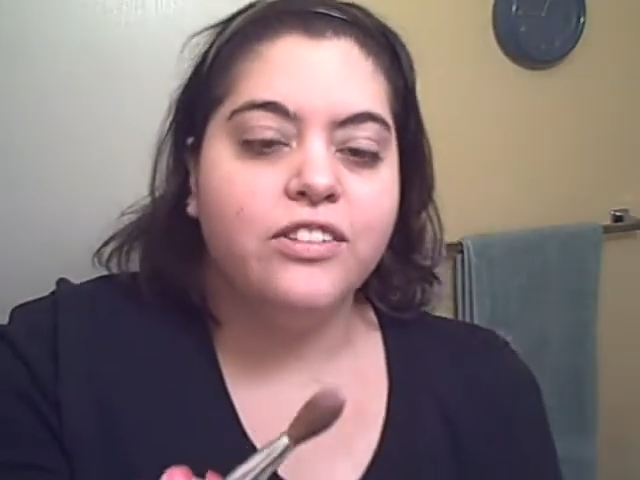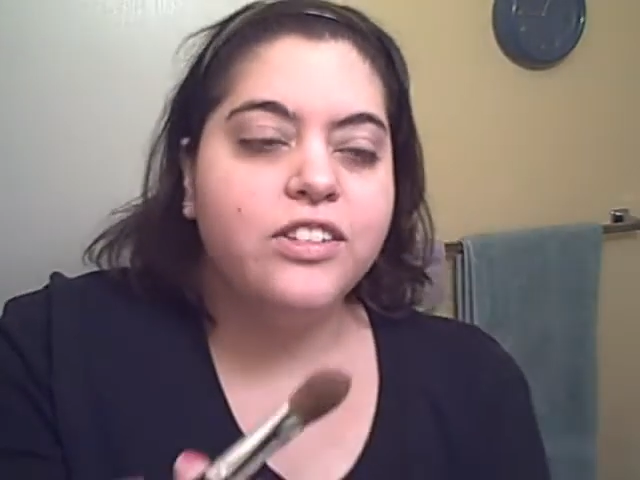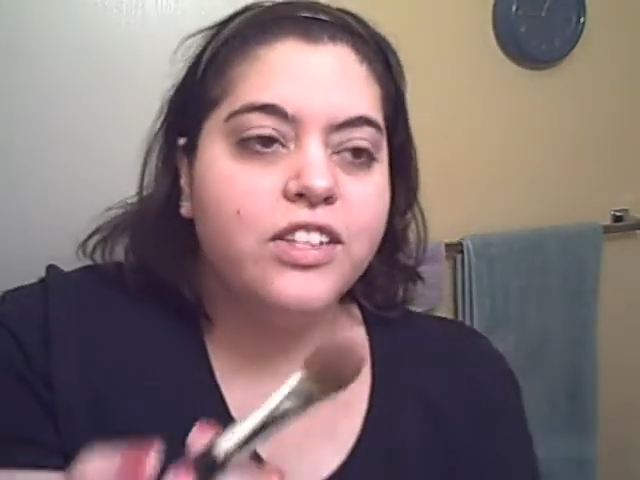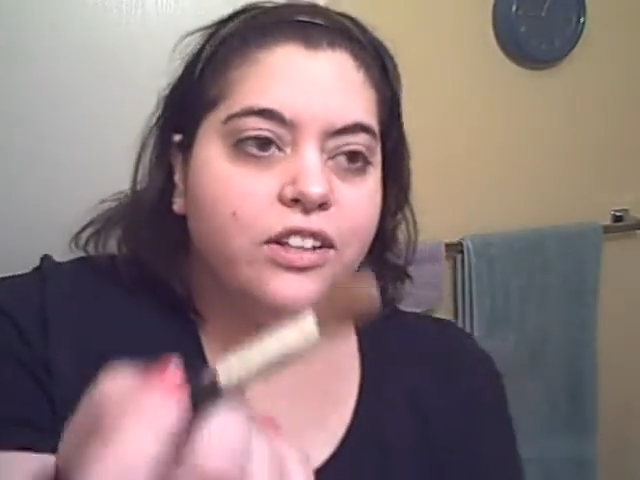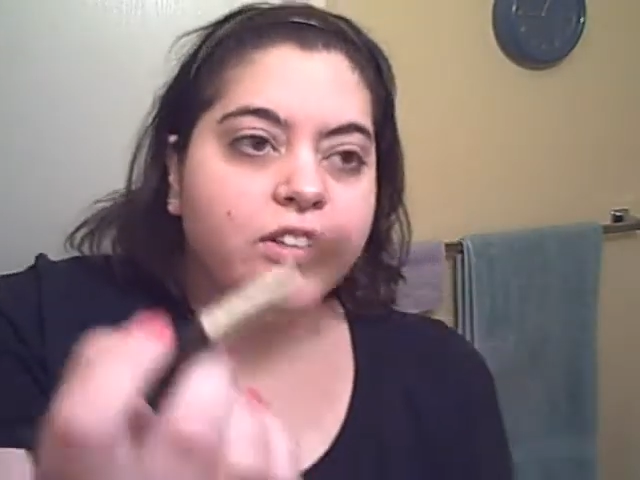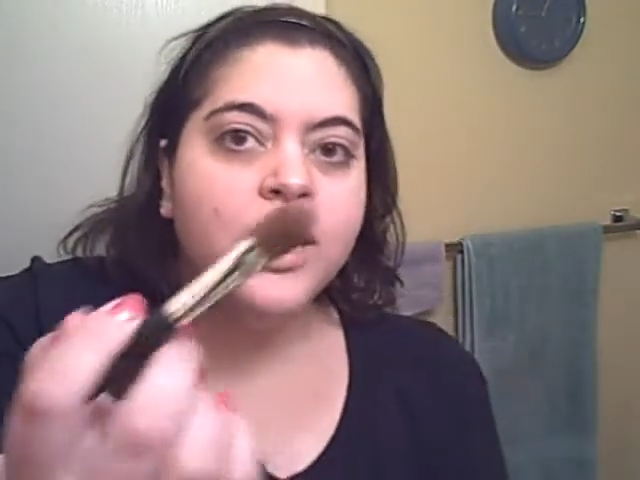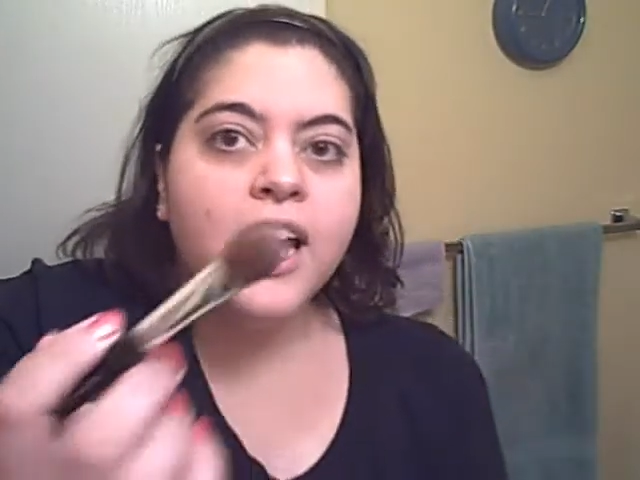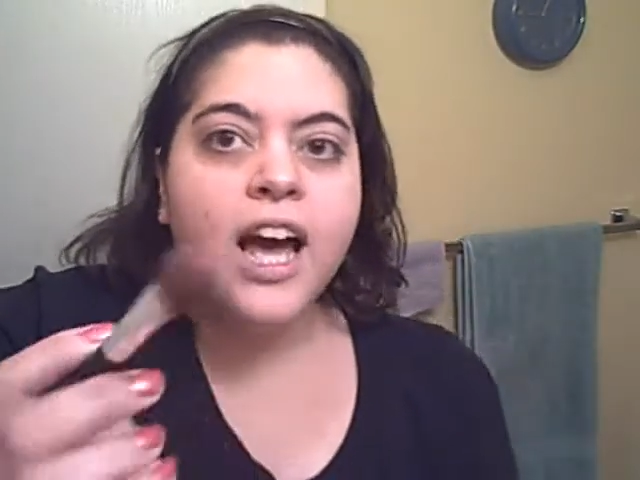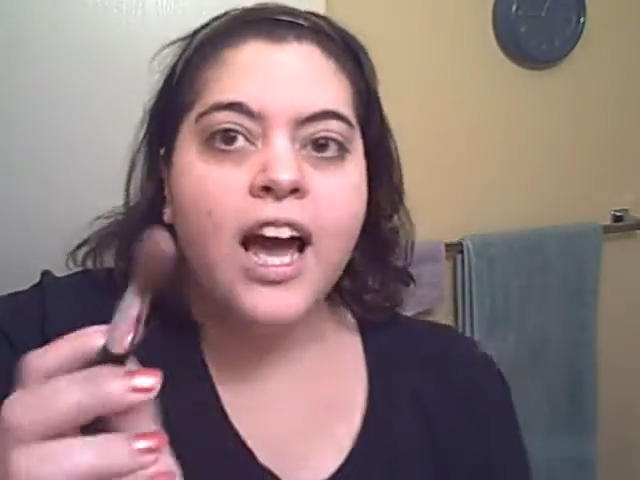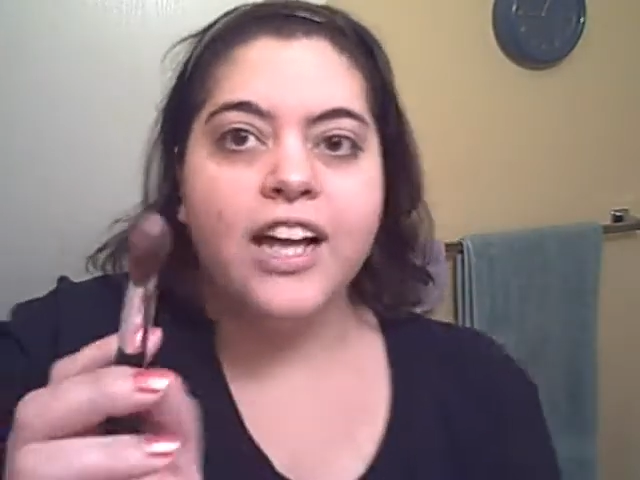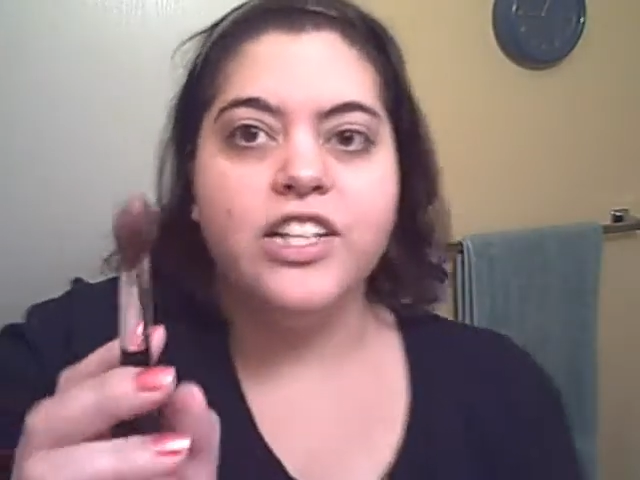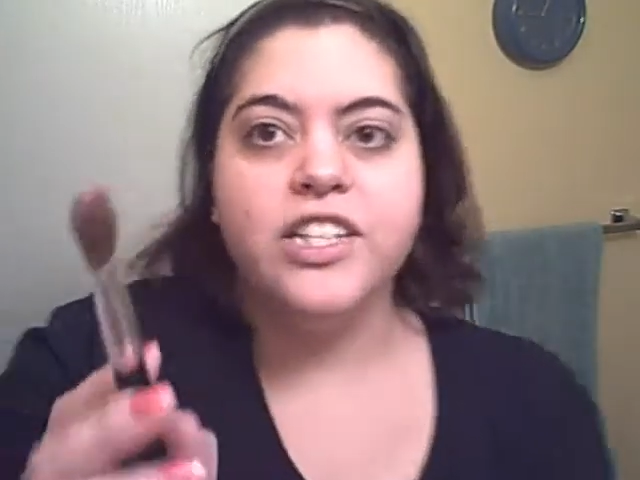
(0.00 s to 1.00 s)
So
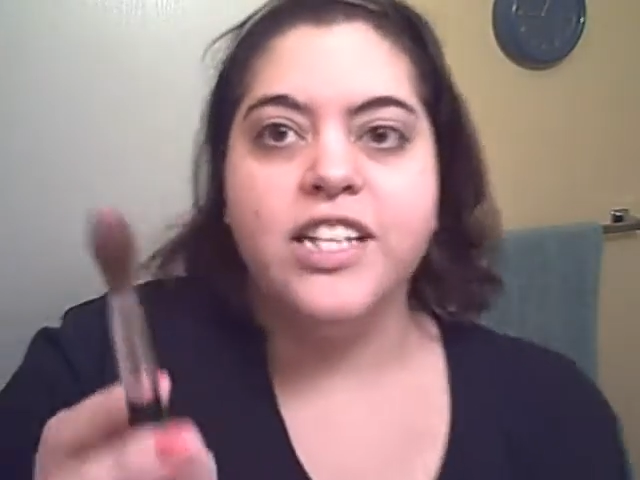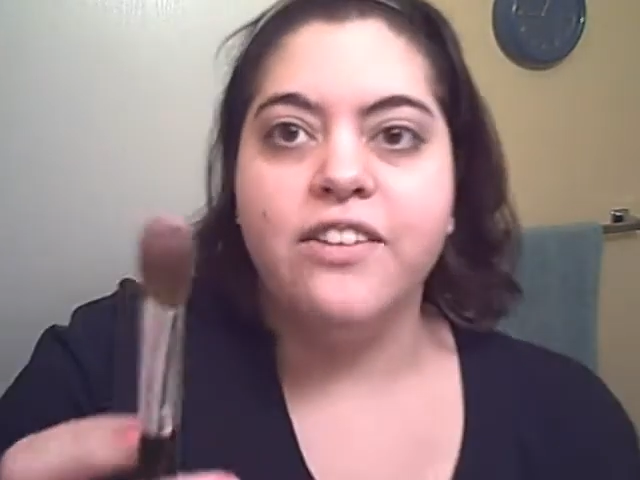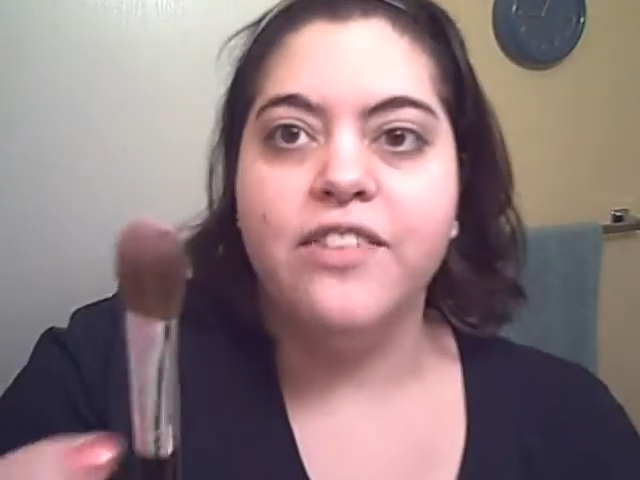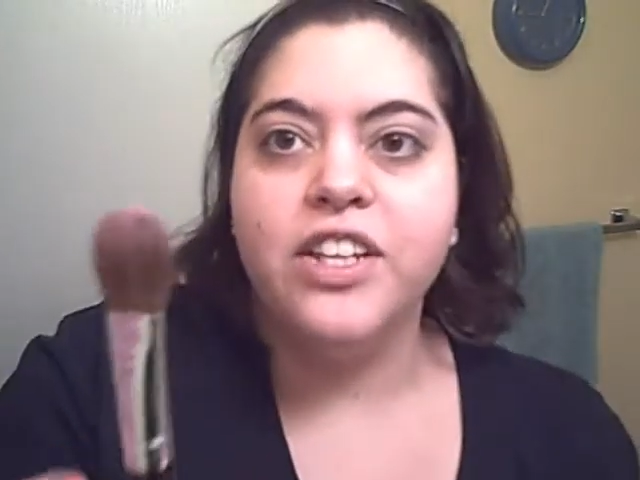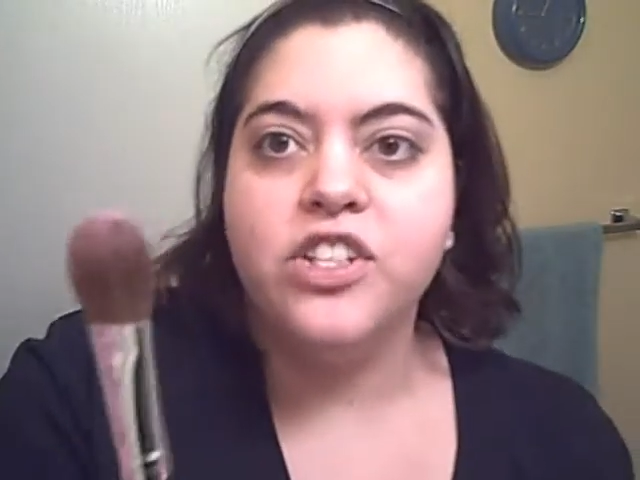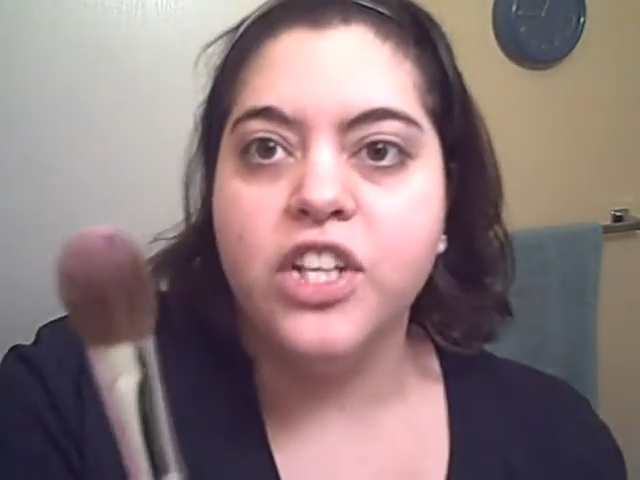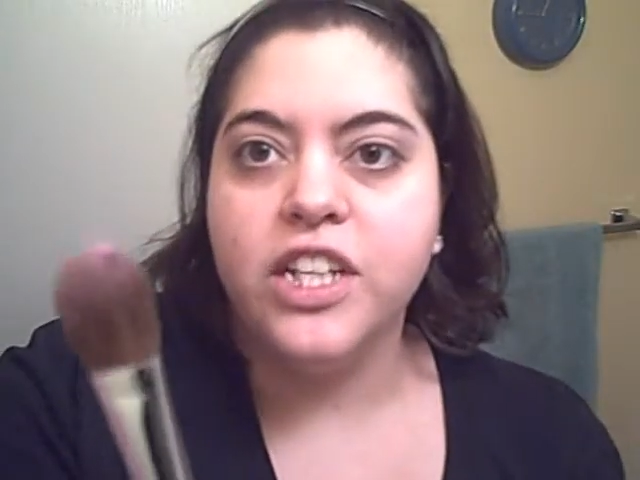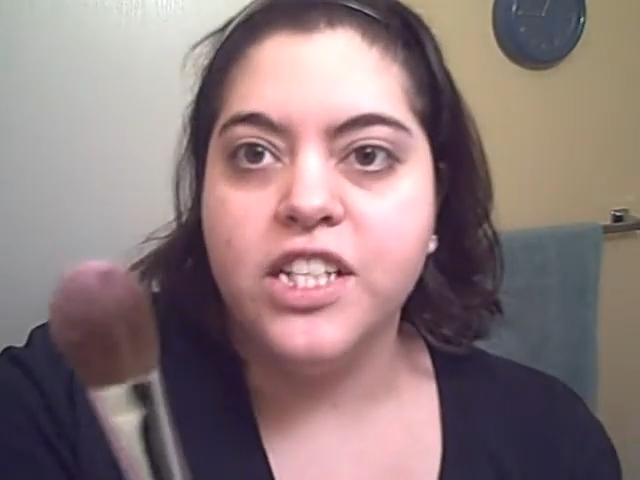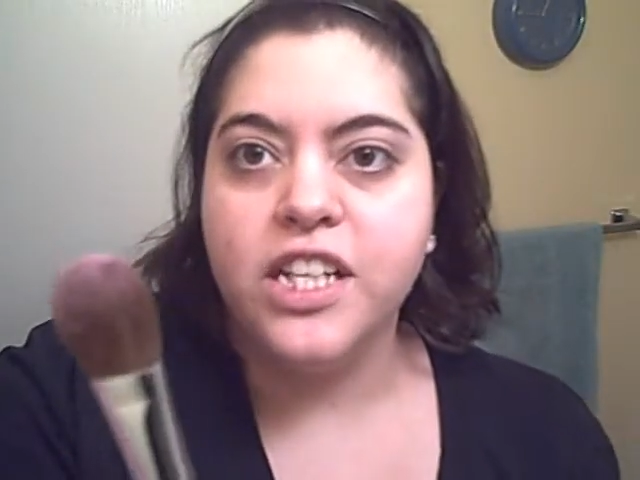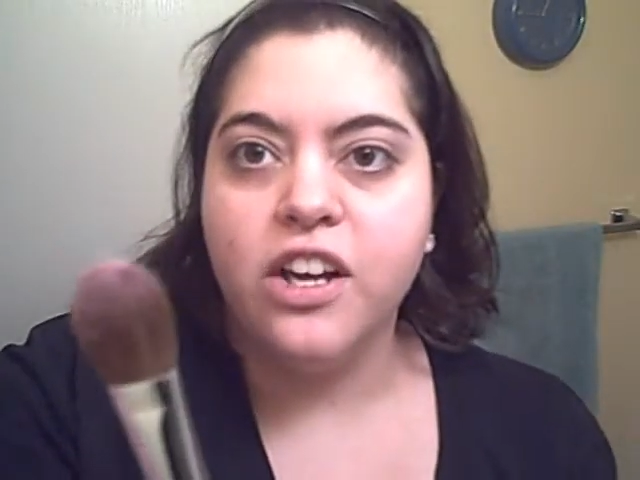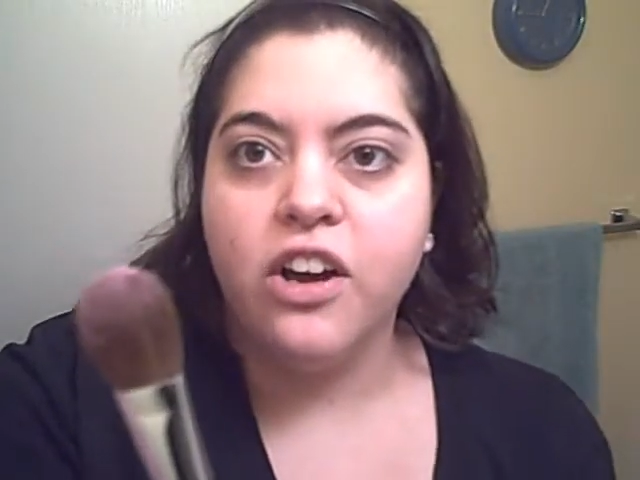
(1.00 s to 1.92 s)
I just have Enchanting